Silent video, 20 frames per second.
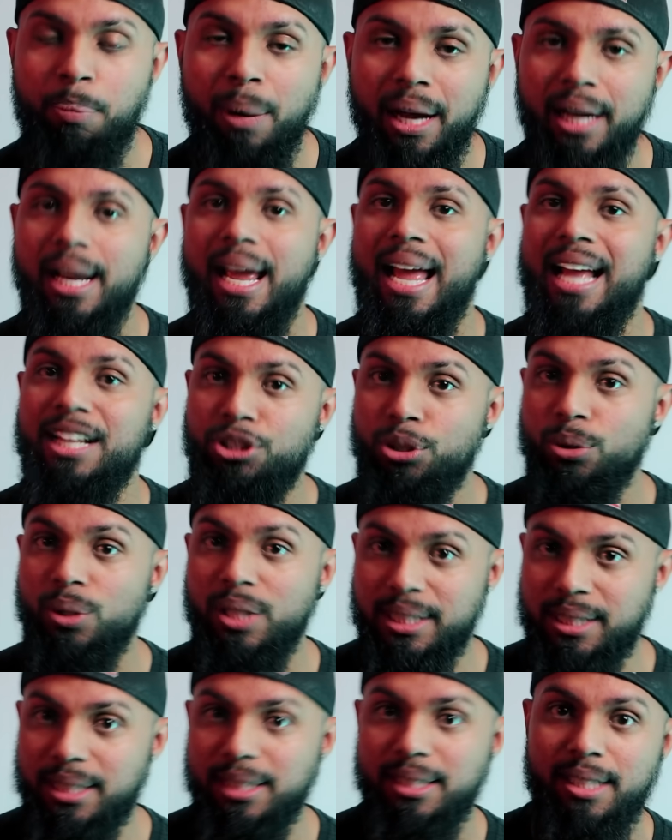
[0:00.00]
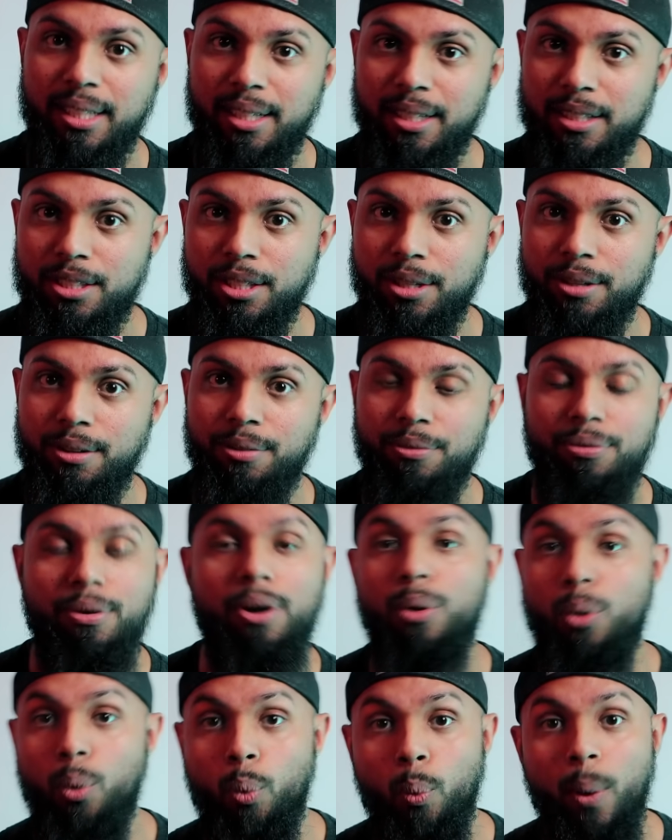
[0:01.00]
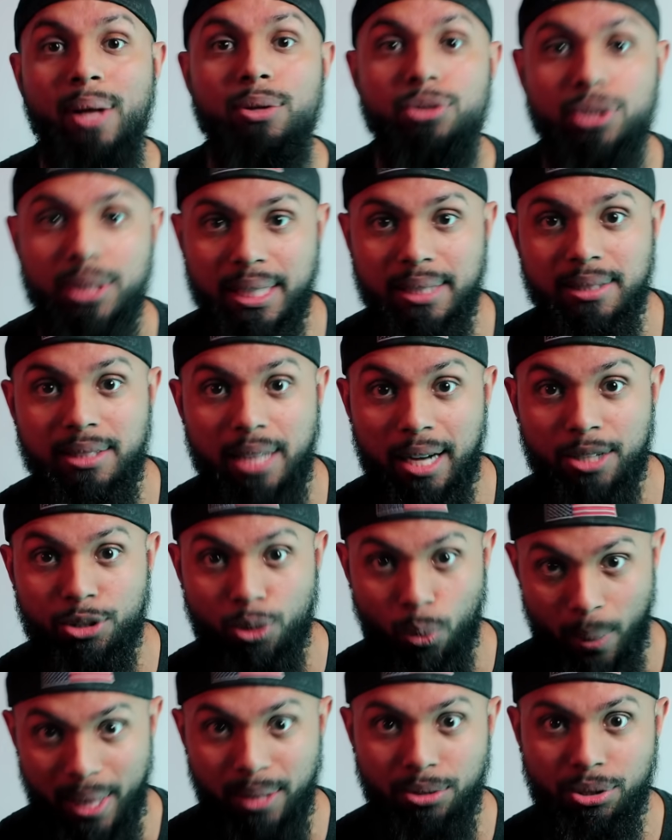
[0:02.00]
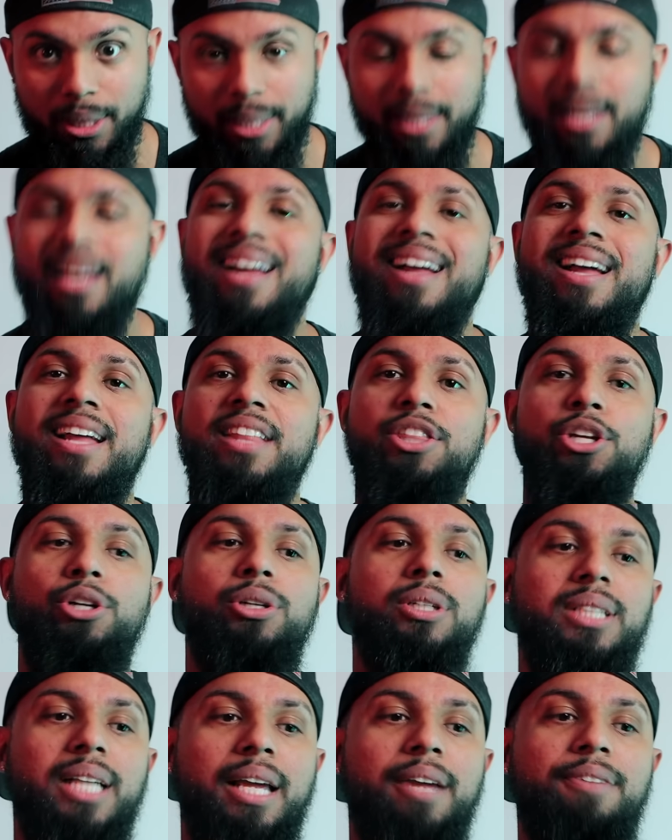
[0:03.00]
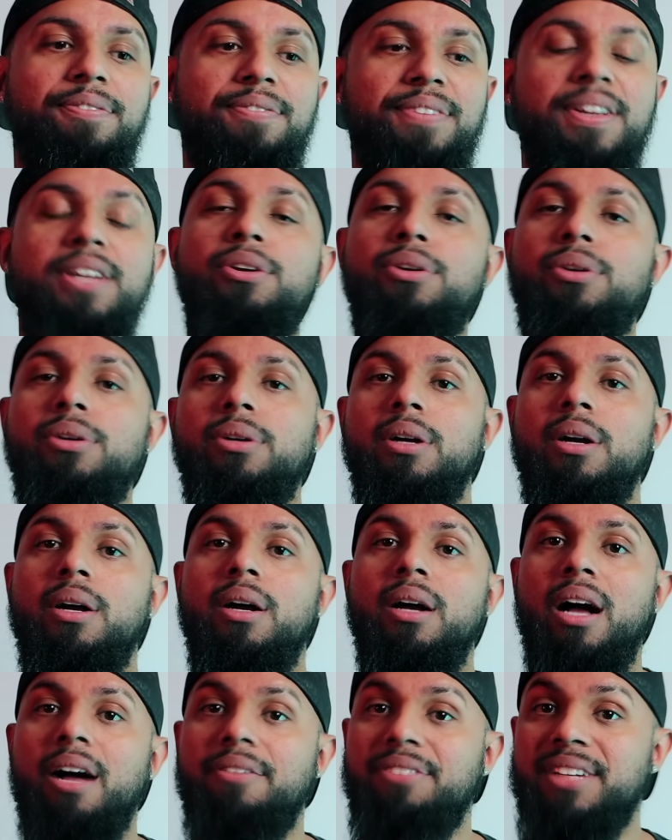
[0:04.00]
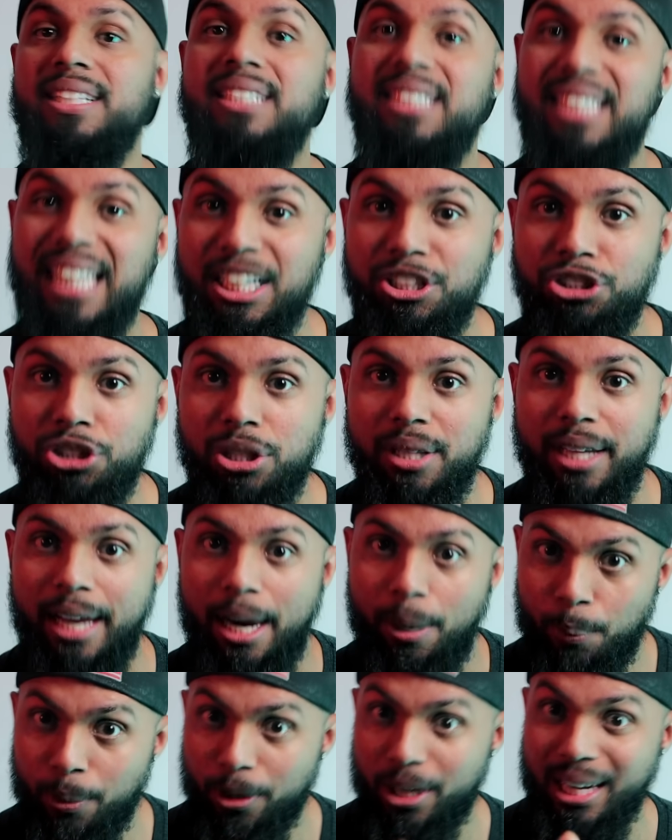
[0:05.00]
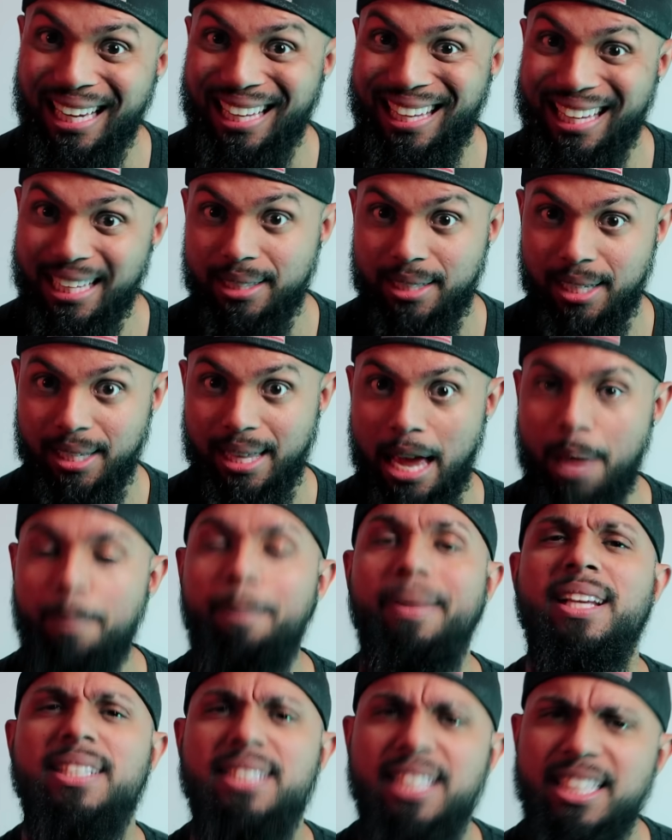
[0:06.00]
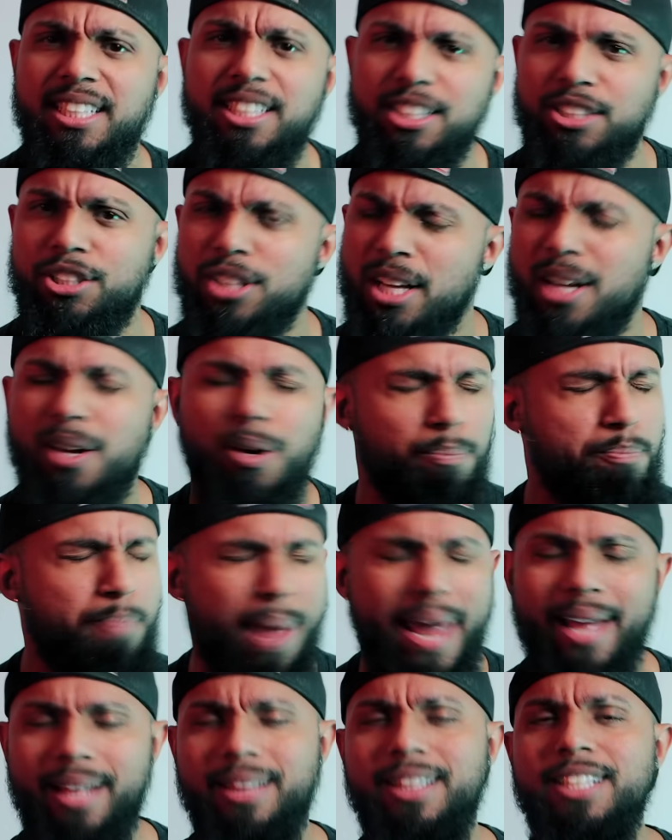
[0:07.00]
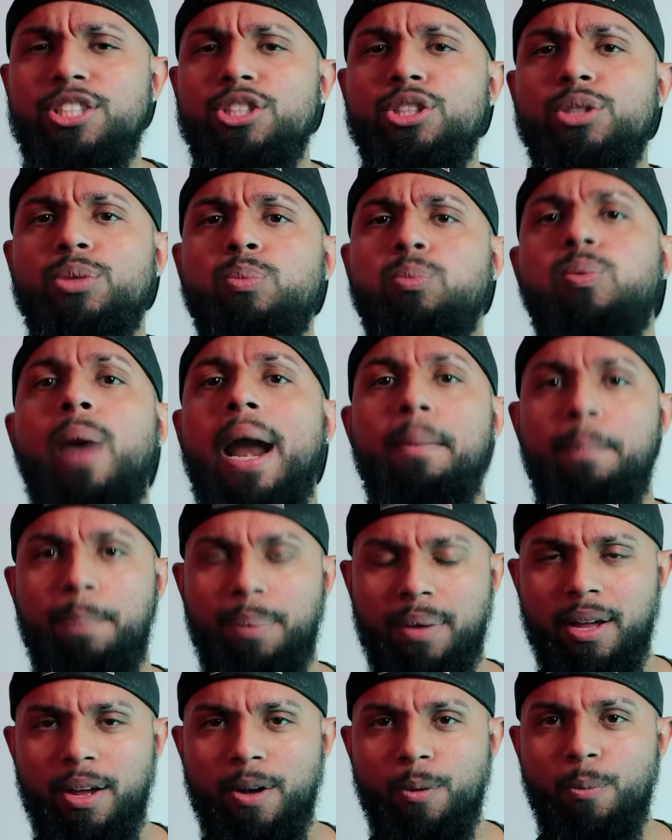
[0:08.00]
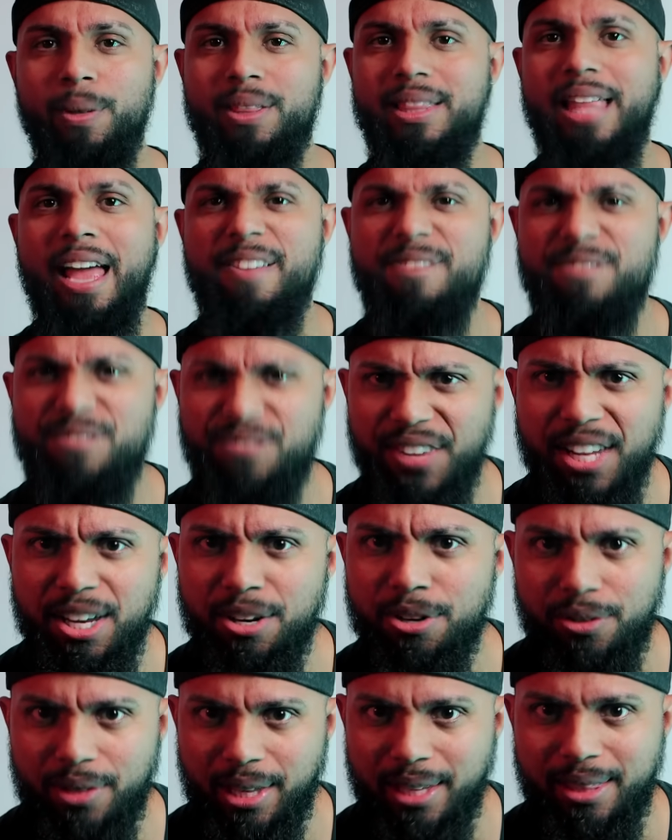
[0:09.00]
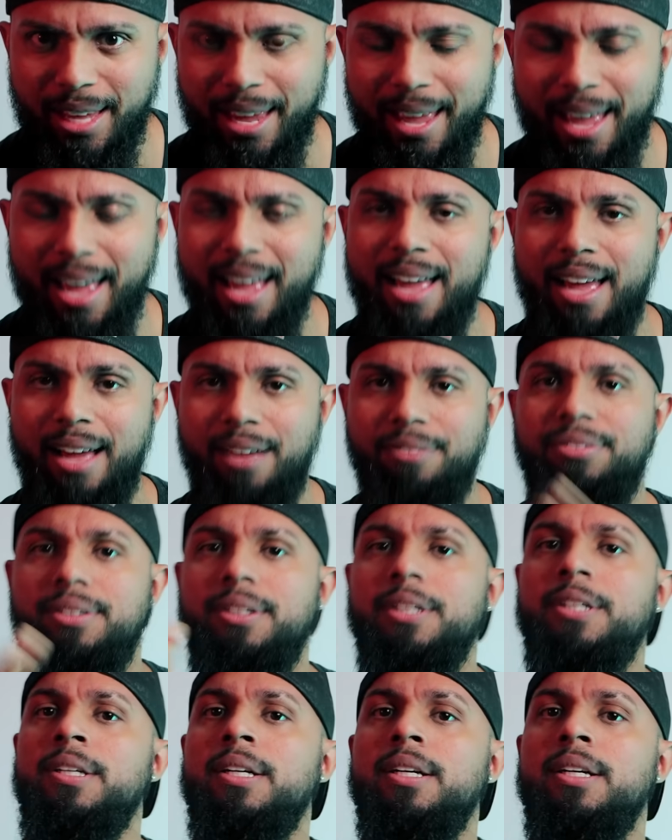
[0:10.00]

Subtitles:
But as you listen to Welsing, Dr. Welsing, there is a fear of extinction there. And we're going to get to that, because this is, man, this is ripe with that fear that they have.